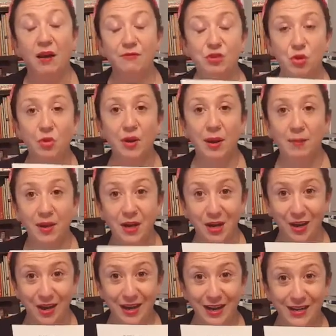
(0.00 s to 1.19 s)
drawn up a
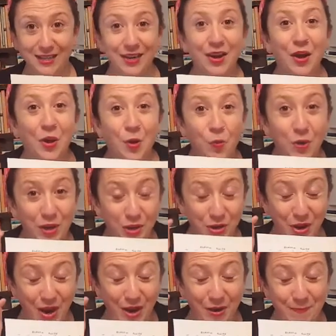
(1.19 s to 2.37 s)
guide with
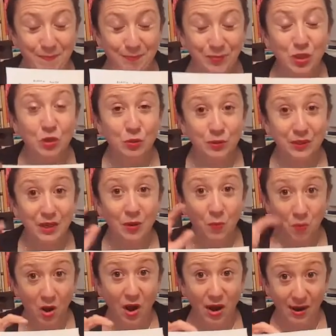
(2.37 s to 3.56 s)
using
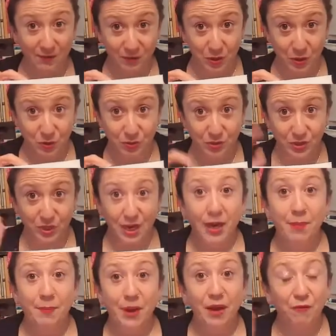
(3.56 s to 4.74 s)
what I've used,
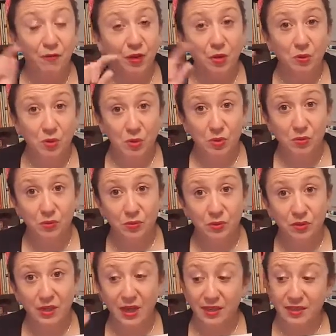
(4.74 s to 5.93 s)
but if you
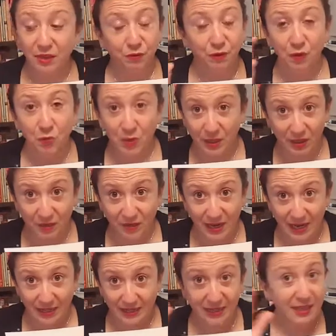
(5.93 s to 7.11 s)
use a different width of
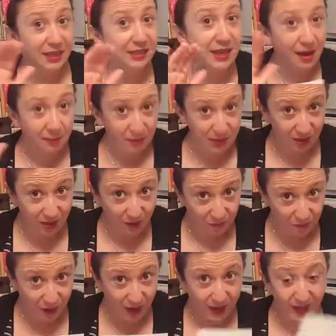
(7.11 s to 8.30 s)
elastic, it's absolutely
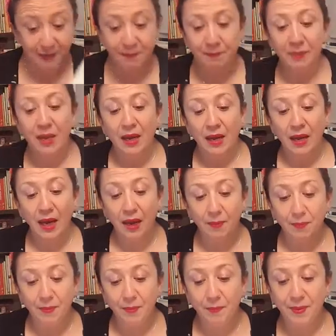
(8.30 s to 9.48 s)
fine.
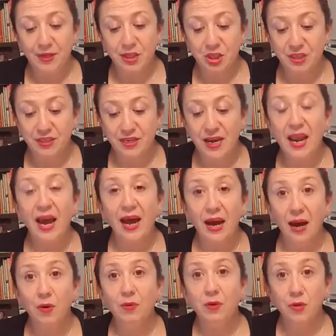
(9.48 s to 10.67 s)
But just
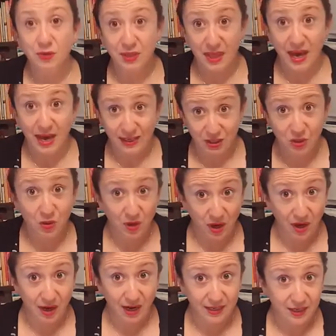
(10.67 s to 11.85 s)
now use that as your
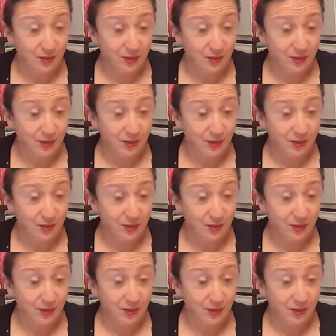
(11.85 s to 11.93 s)
guide,